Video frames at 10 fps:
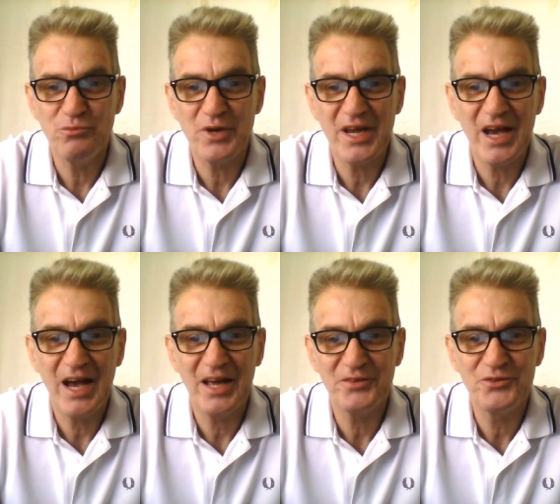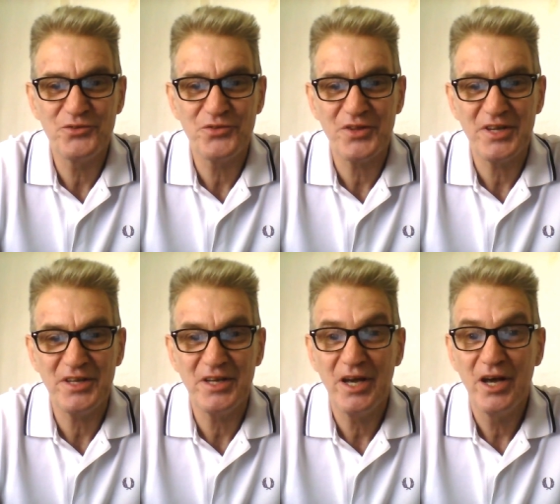we had
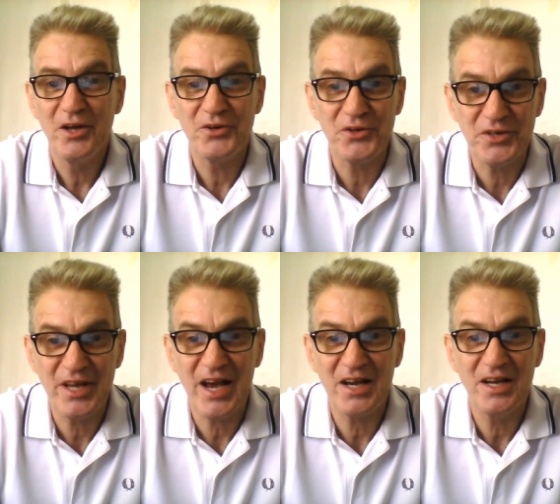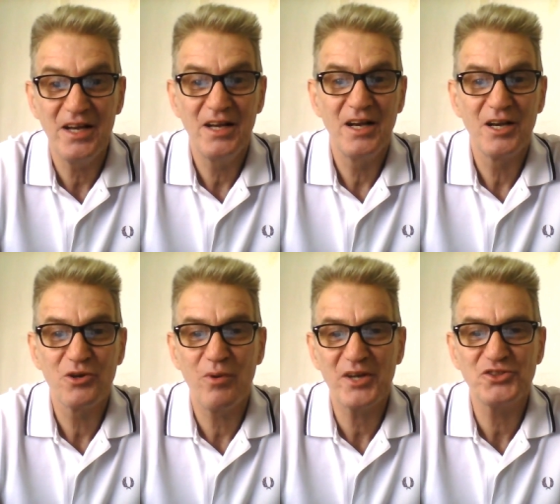the yang
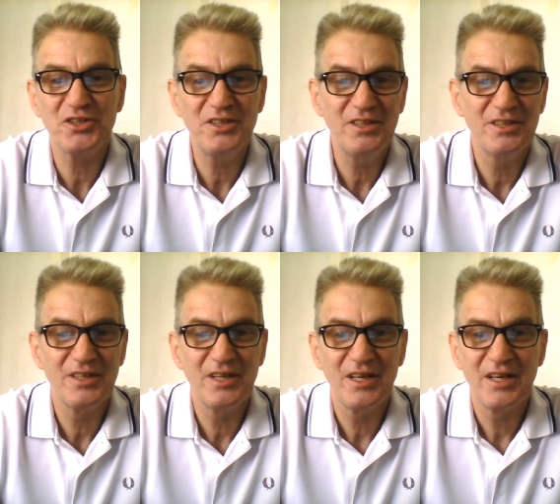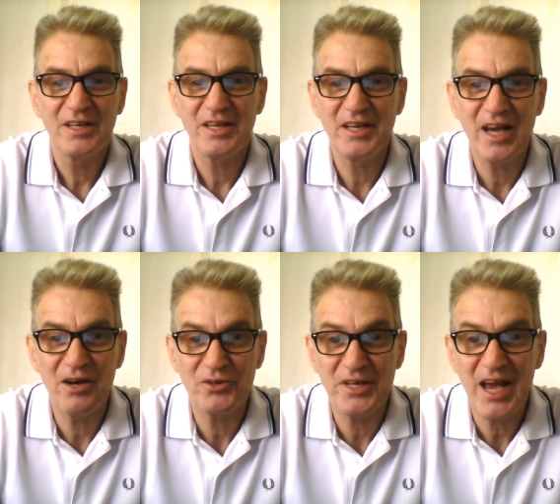question. Gin kao
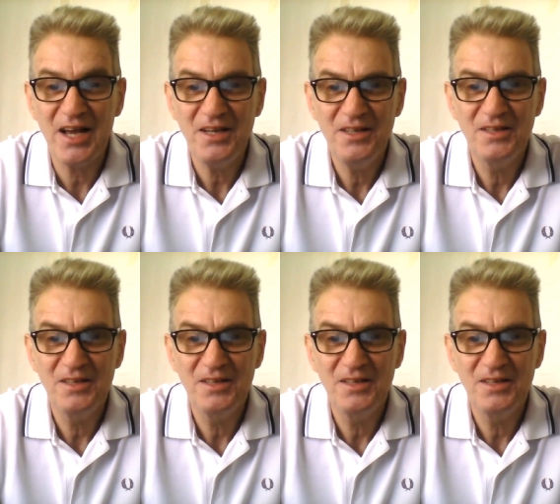yang,